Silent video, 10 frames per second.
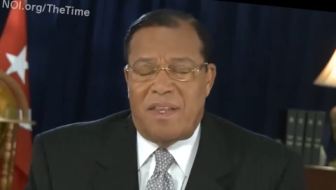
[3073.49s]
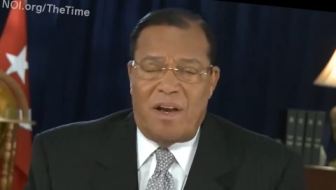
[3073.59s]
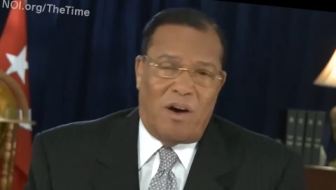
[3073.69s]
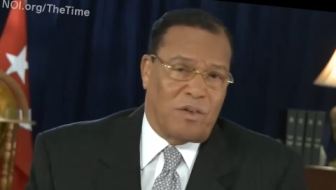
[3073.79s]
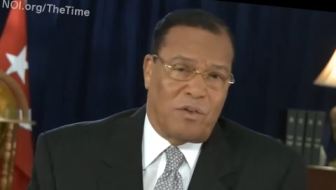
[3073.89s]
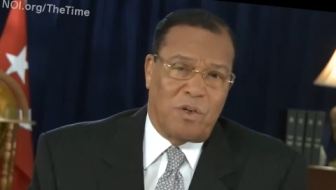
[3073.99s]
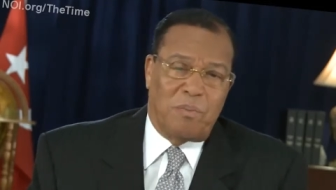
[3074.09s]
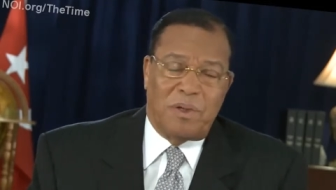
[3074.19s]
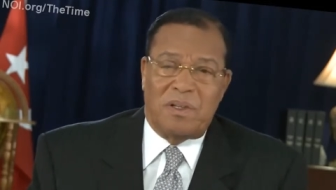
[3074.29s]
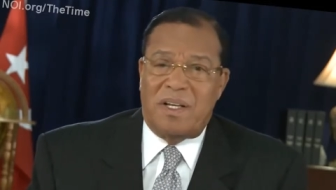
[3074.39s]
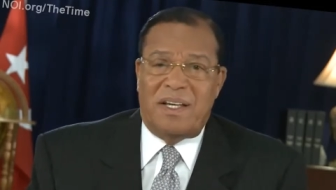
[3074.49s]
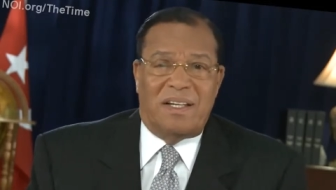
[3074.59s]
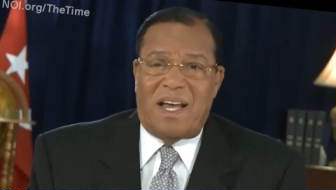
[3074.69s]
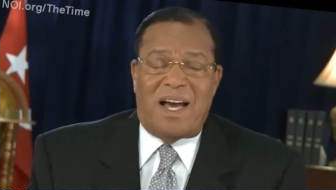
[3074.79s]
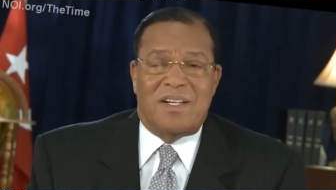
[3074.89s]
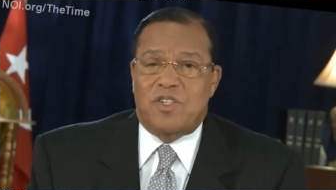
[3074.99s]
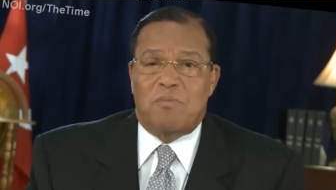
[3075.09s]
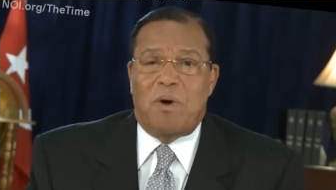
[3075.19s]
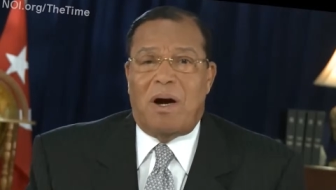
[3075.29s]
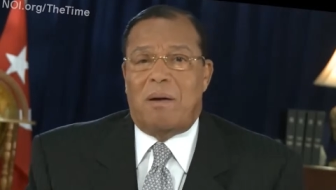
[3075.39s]
The Honorable
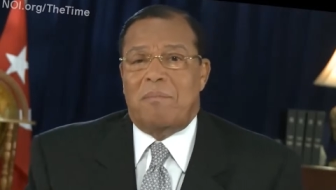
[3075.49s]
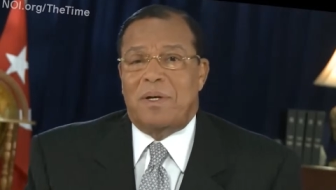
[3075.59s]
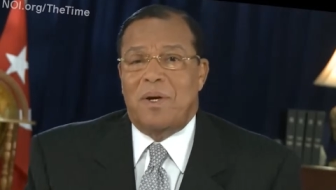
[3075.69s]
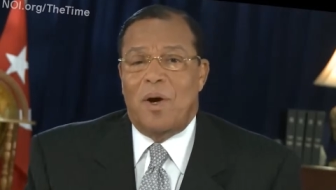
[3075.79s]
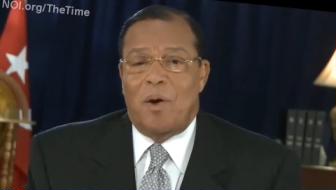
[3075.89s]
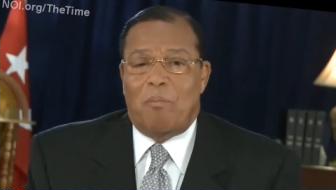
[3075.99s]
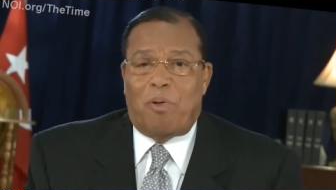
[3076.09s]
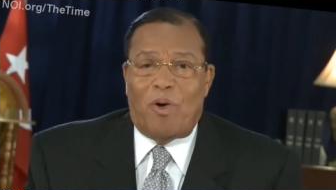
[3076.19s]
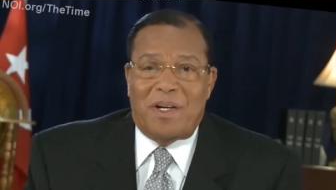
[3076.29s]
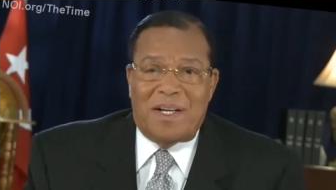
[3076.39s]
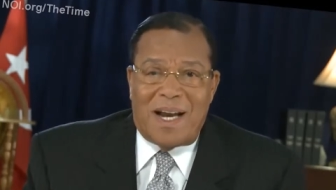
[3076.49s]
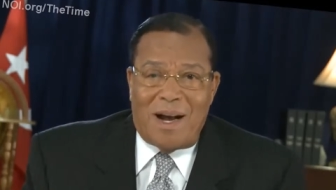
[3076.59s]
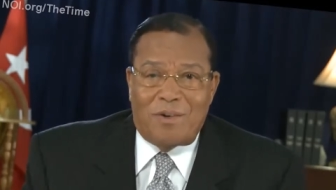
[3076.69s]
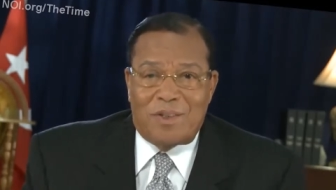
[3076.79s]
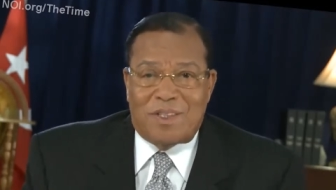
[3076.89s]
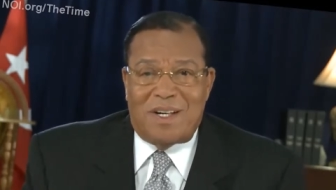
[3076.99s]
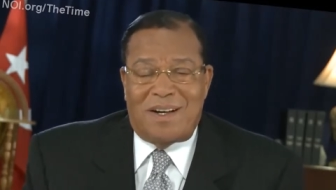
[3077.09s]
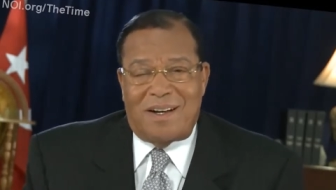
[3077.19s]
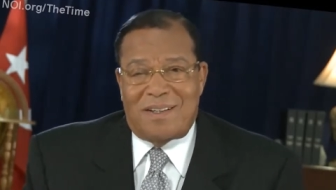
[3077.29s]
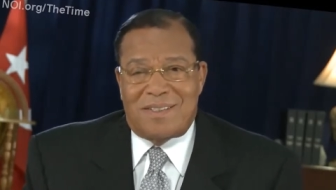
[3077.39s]
Elijah Muhammad pointed out
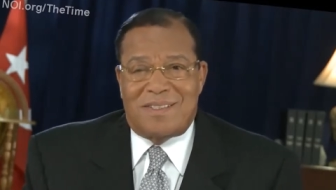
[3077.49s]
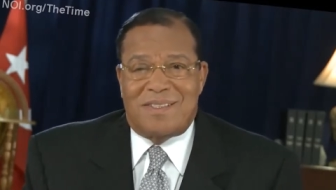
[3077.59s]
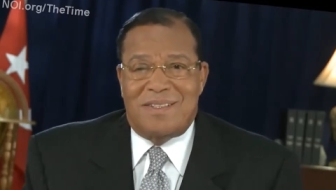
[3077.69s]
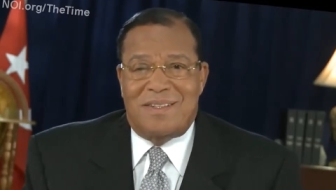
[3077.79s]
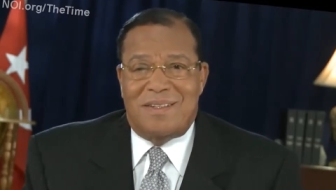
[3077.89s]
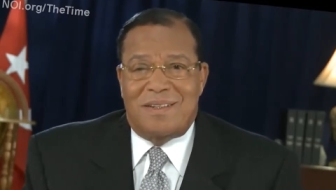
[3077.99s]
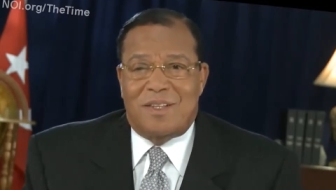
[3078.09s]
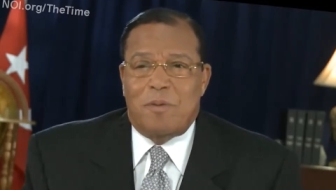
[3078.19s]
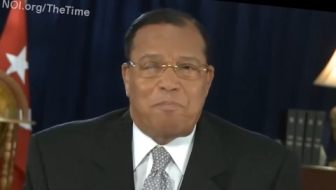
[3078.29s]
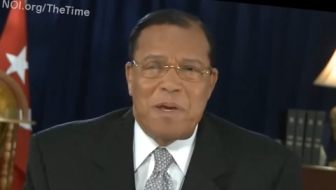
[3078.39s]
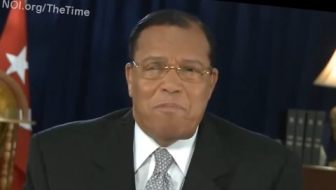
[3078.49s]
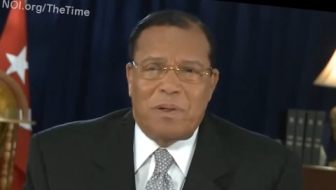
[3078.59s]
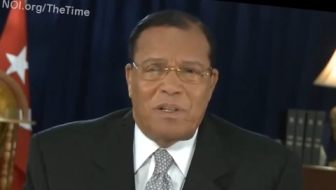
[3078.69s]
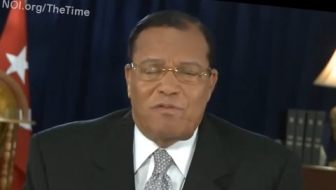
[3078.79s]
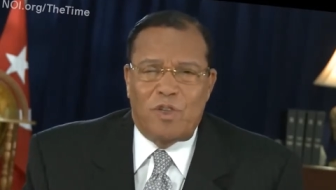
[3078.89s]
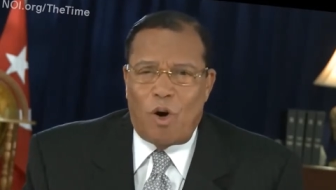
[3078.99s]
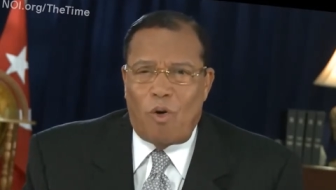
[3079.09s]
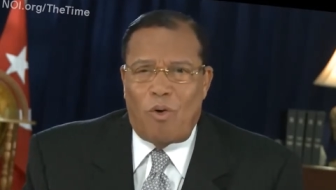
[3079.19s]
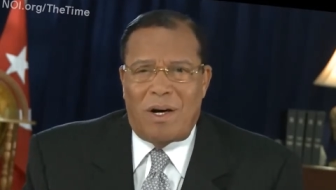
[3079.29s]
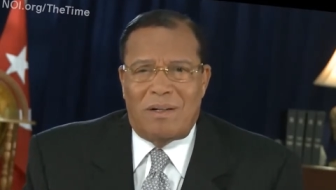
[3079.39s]
to us the people of
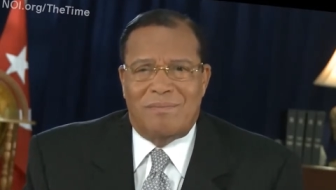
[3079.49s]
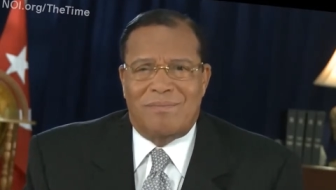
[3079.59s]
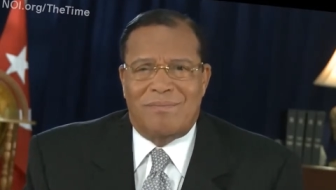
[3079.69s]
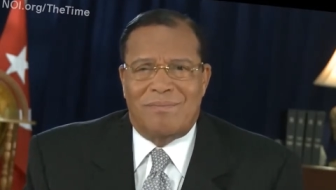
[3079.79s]
Noah,